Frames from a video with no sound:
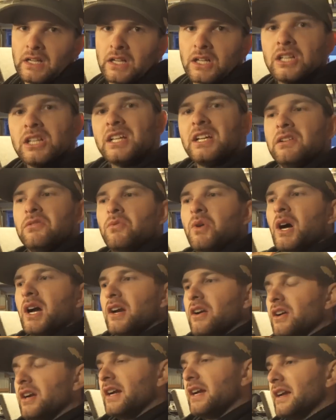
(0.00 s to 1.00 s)
Clean
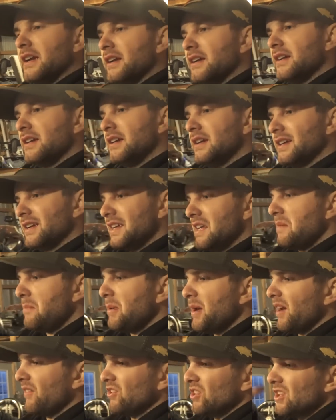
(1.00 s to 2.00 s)
wiring,
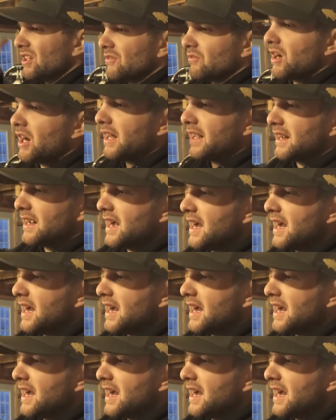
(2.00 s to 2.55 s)
keeping everything running